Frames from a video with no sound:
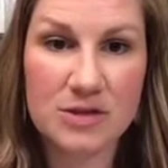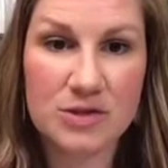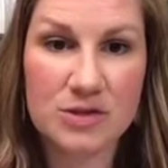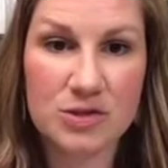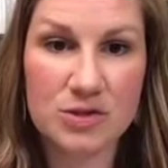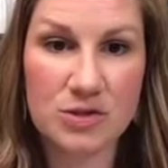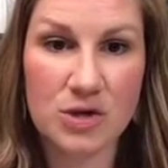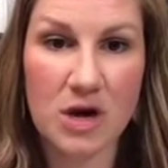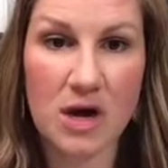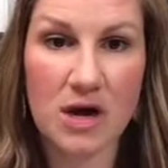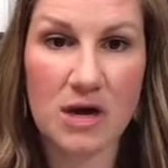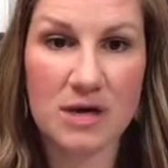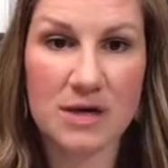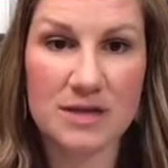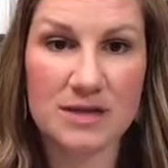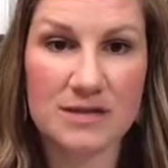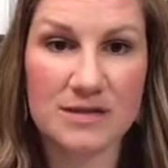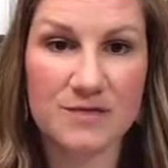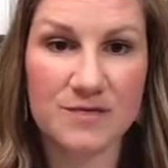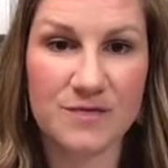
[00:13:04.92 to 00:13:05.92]

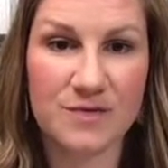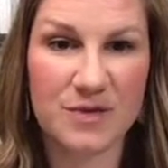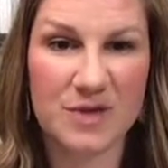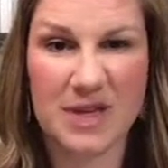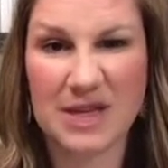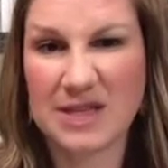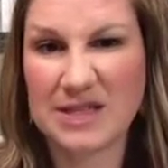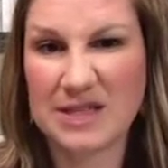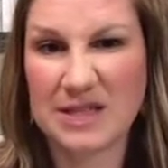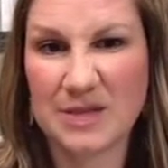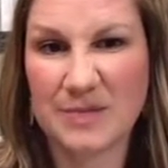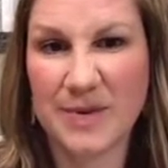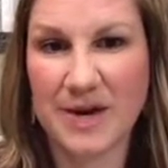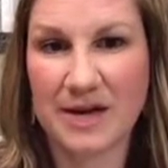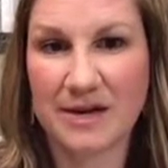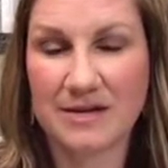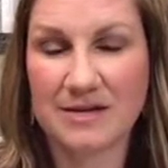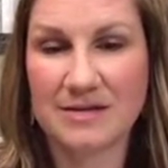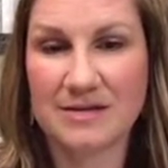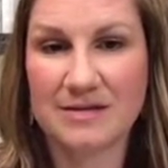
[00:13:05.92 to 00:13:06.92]
straws for like $6.
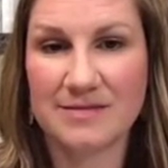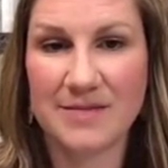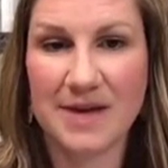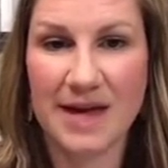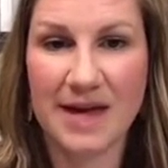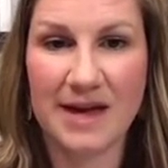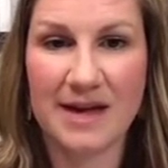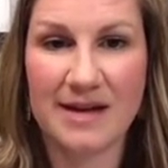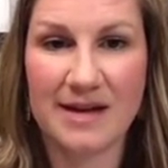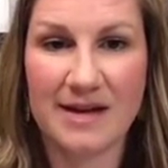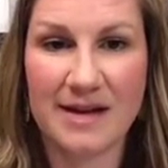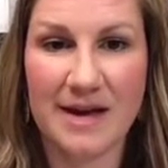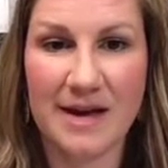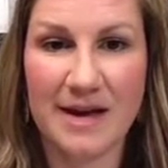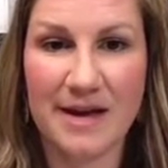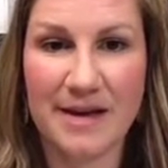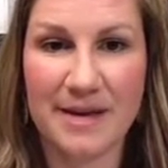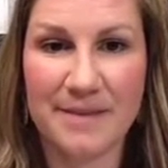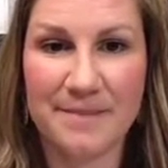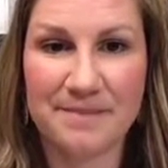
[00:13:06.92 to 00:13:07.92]
And
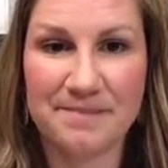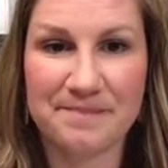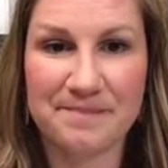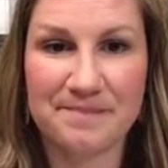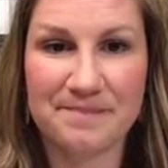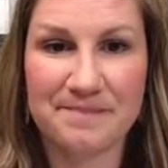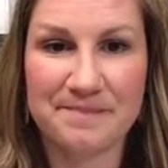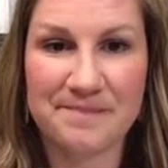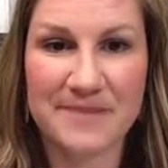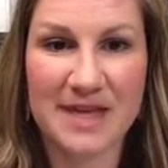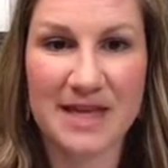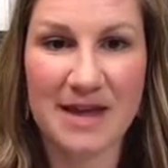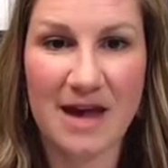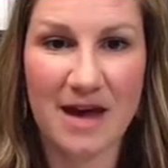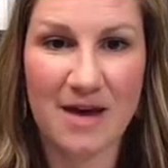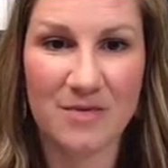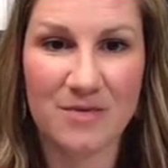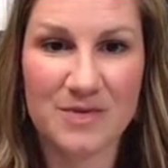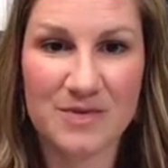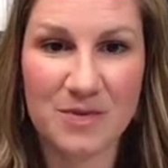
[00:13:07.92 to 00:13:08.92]

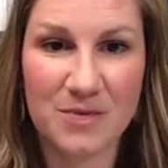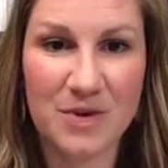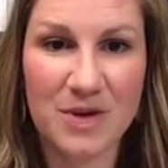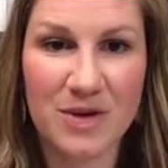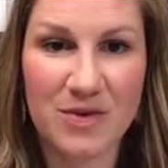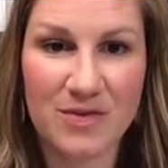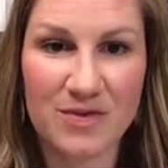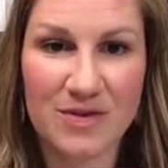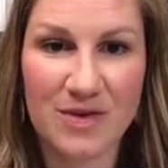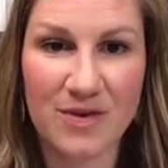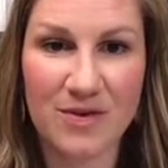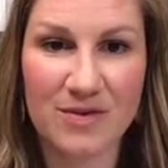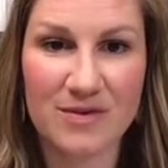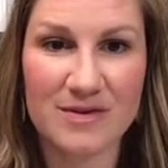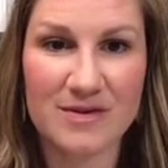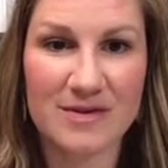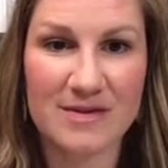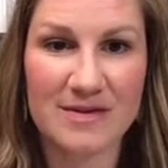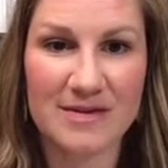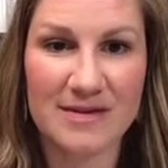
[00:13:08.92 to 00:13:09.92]
so we use those,
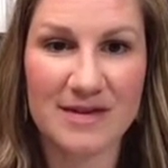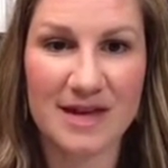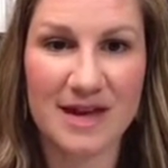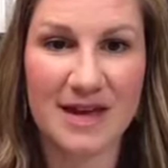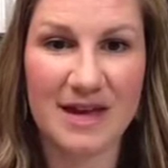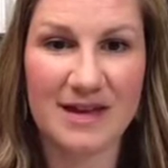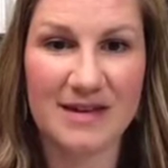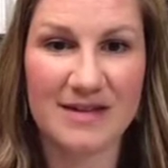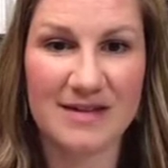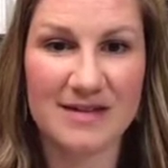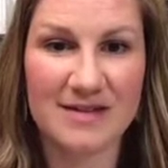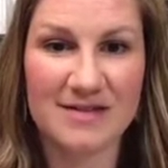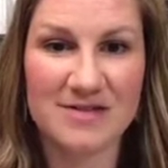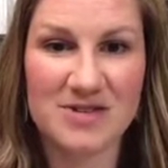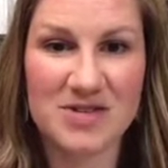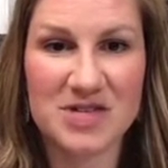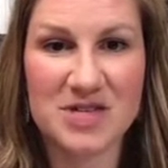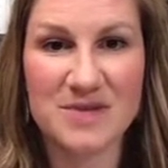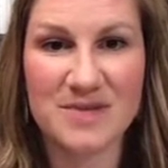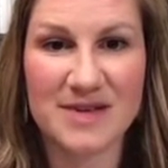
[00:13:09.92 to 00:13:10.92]
and
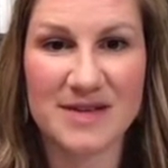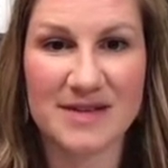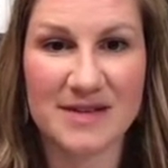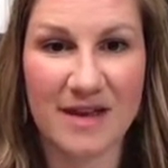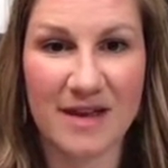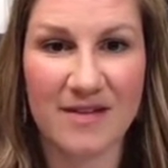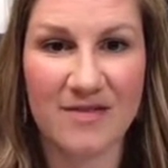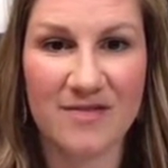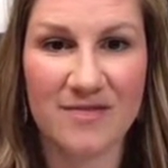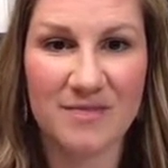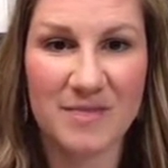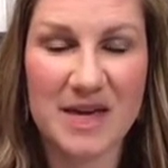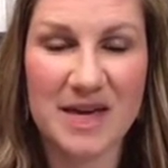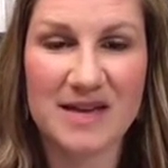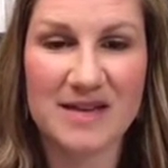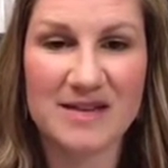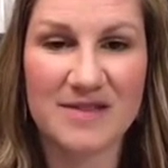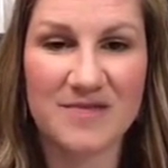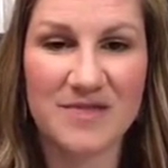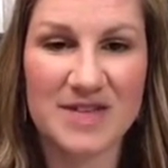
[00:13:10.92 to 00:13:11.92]
just to be safe,
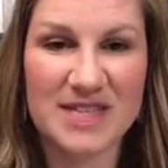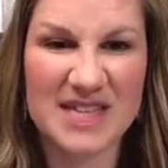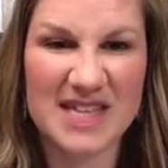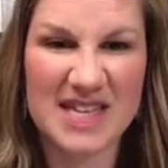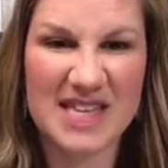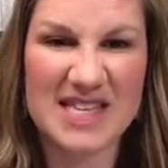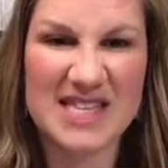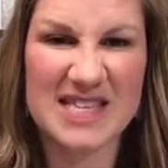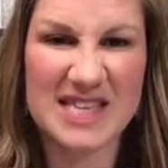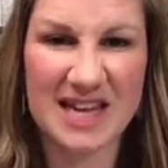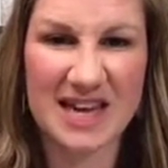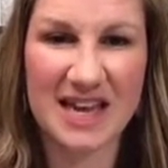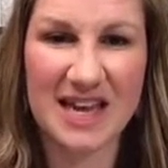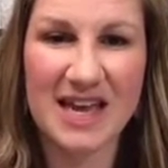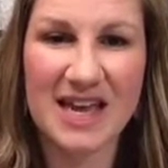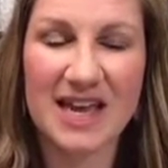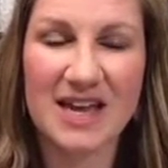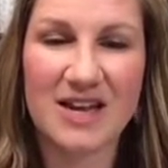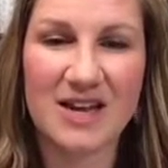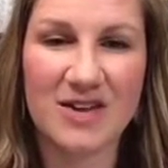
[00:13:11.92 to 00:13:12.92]
because if it's like
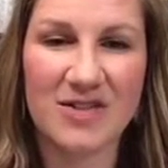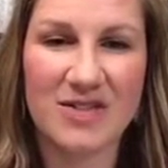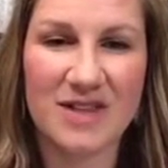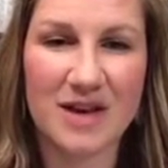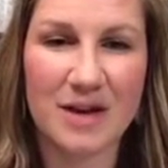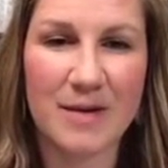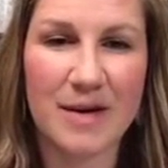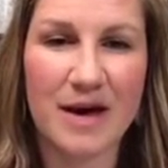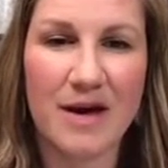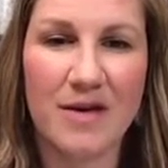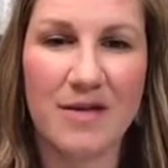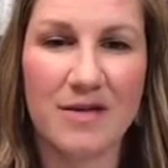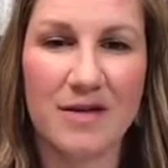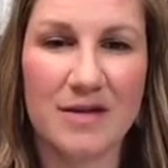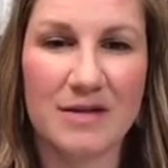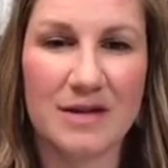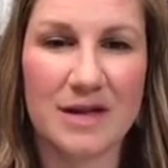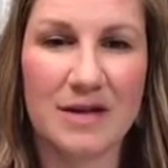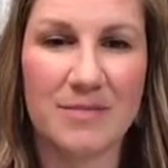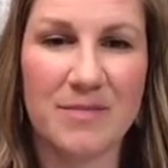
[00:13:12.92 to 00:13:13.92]
sitting and you think about how
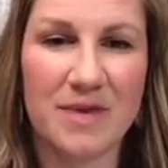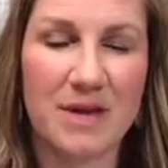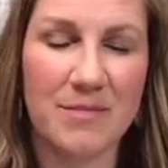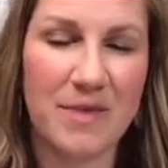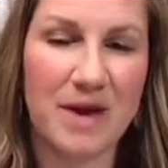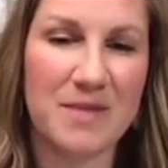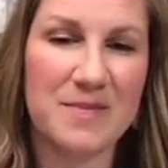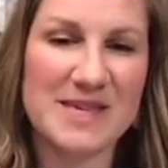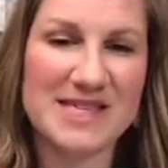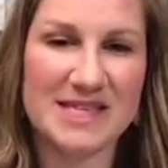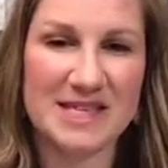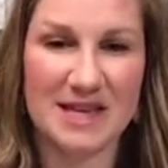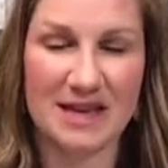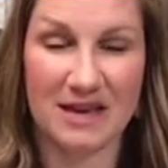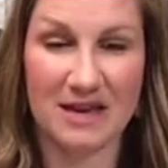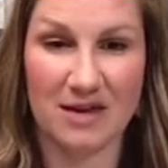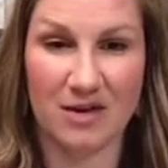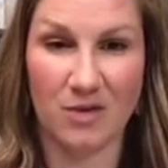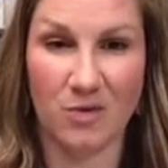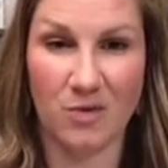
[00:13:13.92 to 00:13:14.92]
long like it might be
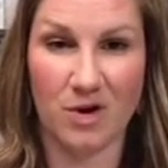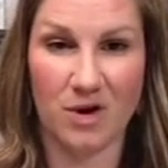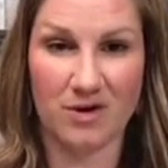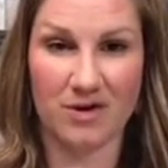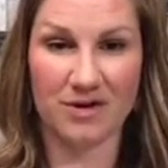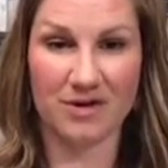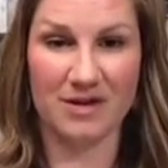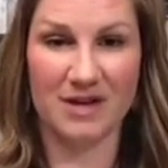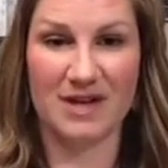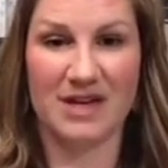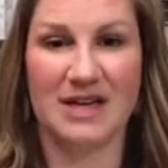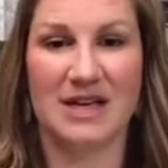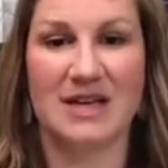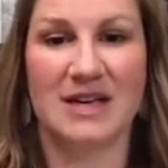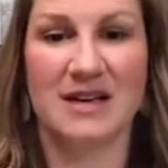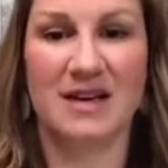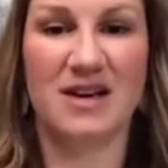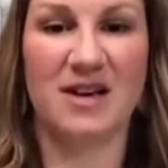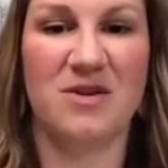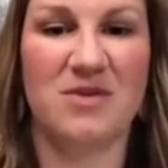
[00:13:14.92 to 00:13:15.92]
sitting in your water,
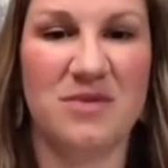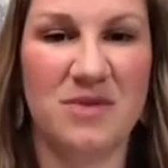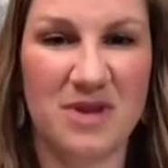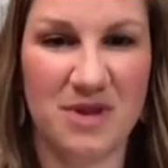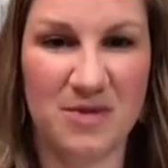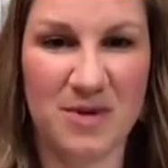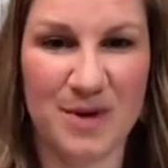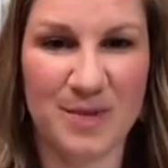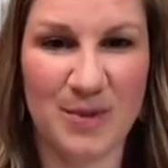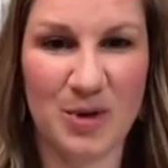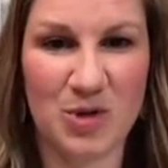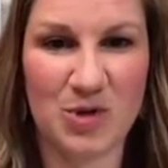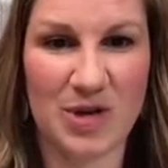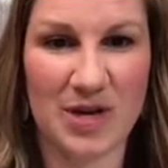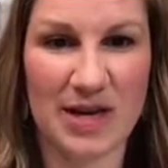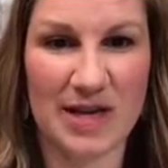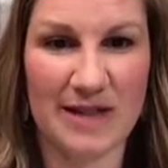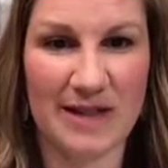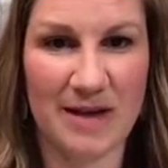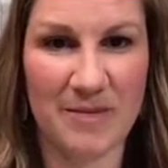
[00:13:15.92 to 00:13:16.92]
you don't really want to be
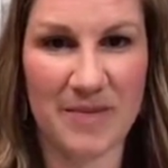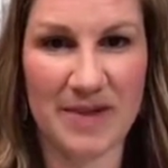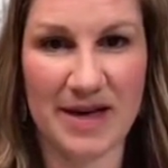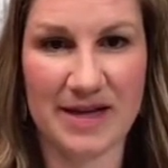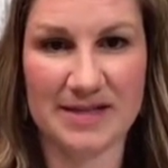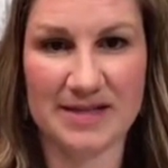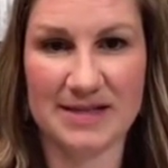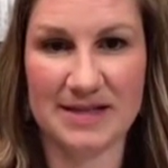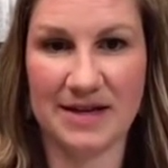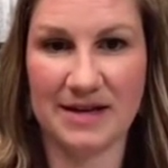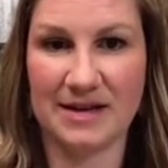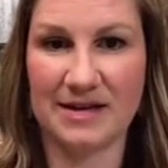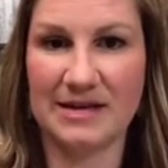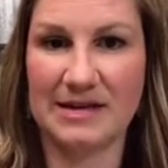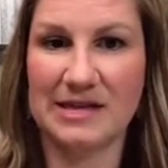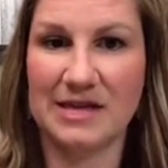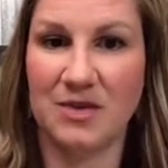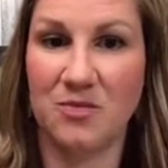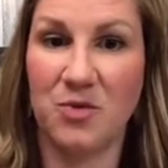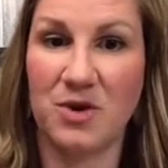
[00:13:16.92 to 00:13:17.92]
drinking that plastic.
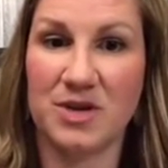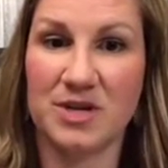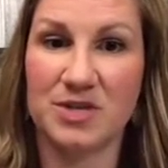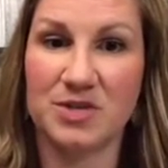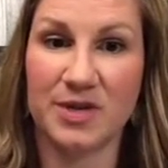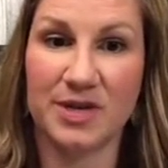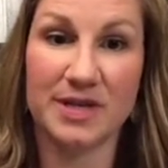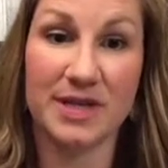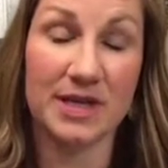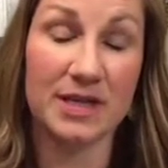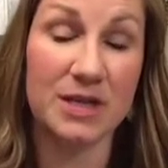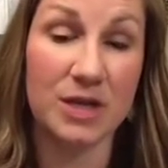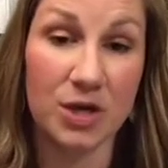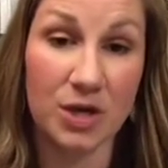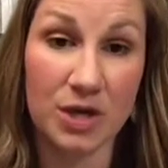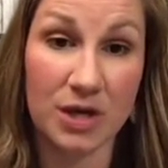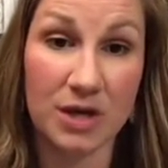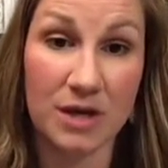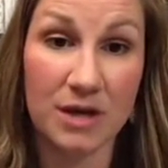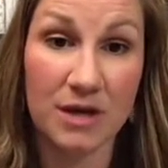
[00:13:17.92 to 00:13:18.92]
You want to drink like the
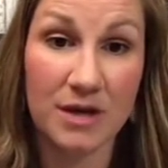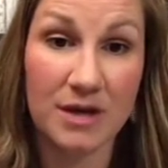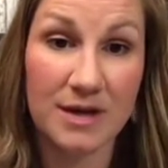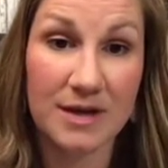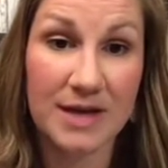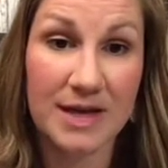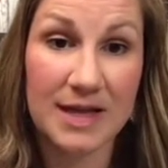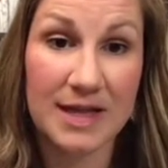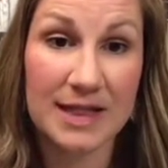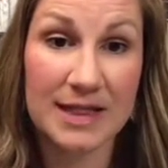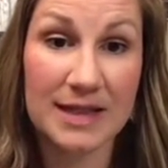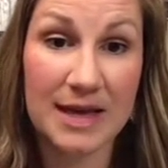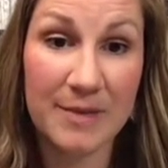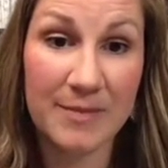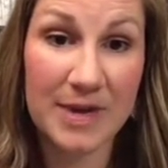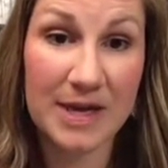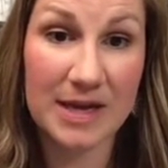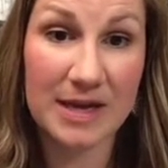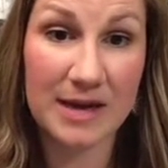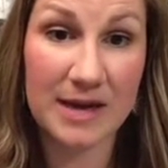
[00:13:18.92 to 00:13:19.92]
good
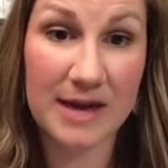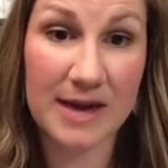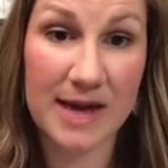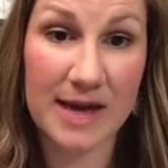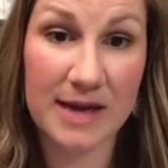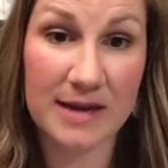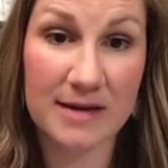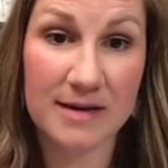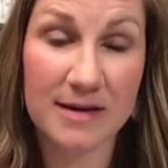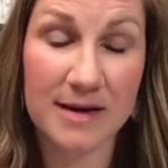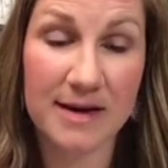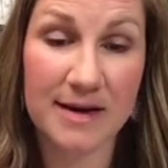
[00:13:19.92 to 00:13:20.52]
lemon and